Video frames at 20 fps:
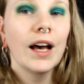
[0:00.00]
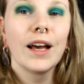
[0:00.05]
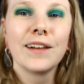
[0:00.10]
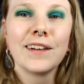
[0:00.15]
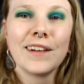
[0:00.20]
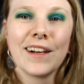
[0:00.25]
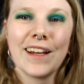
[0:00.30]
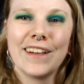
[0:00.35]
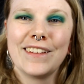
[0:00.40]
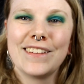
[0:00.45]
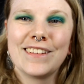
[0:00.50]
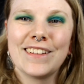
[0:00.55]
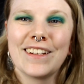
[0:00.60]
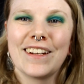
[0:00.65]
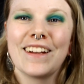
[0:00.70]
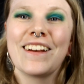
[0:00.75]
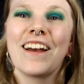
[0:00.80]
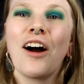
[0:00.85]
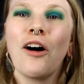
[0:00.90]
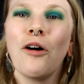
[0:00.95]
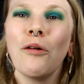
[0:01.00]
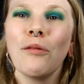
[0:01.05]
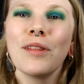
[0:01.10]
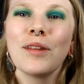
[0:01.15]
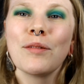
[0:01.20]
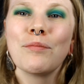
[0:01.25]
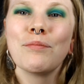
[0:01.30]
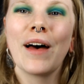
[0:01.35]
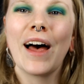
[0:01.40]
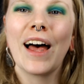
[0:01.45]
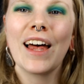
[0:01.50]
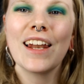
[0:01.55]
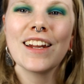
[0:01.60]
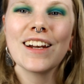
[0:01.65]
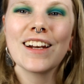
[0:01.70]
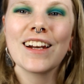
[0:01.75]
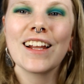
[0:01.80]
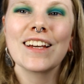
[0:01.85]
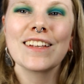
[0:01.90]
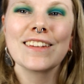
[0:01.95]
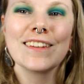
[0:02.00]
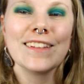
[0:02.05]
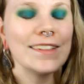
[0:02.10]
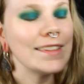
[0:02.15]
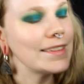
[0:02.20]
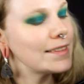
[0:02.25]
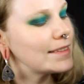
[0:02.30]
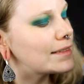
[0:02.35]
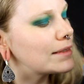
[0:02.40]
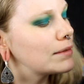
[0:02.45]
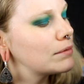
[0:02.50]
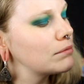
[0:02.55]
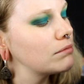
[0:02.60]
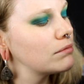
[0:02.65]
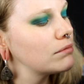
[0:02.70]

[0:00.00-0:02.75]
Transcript: I like that I hold the padded like this.